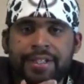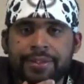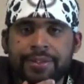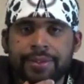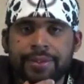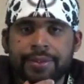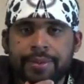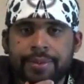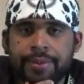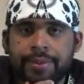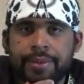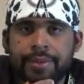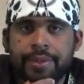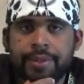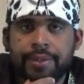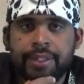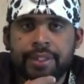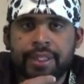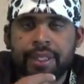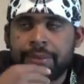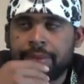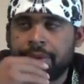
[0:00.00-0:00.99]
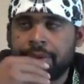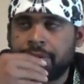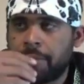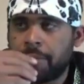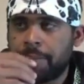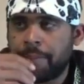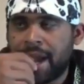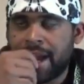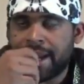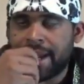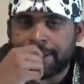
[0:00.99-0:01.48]
nature. They
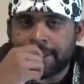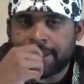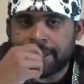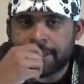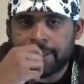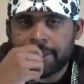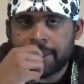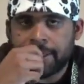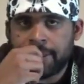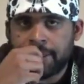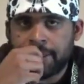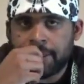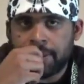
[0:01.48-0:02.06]
were nomadic.